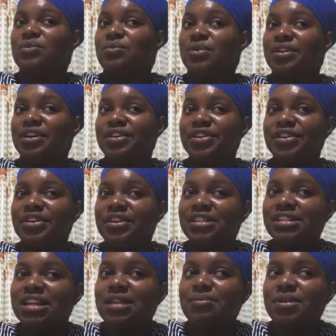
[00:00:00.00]
What are you gonna
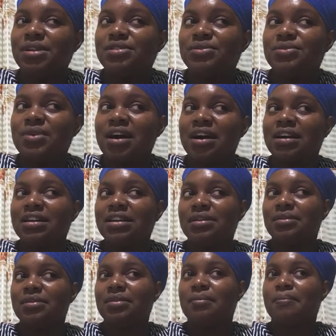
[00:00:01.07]
tell me to do, Arlene?
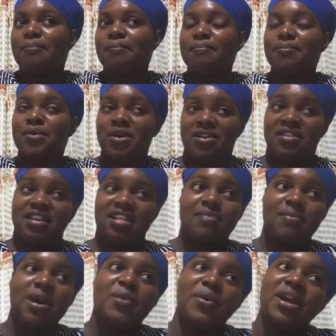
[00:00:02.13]
Process
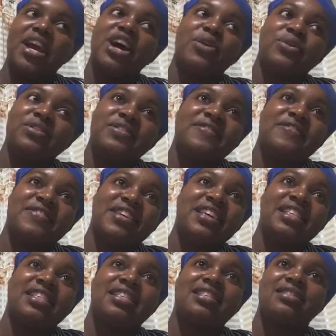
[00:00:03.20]
my way out of
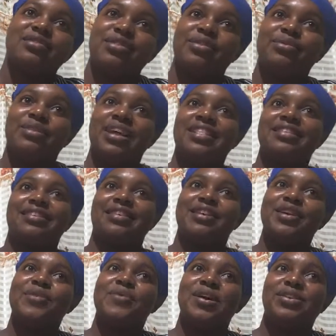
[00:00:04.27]
this? No, let's
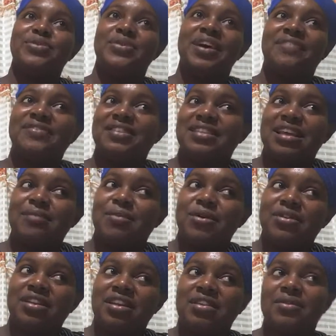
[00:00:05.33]
hear what you have to say
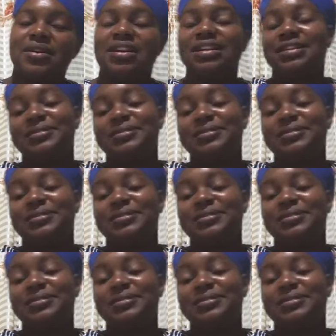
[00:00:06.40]
about this one.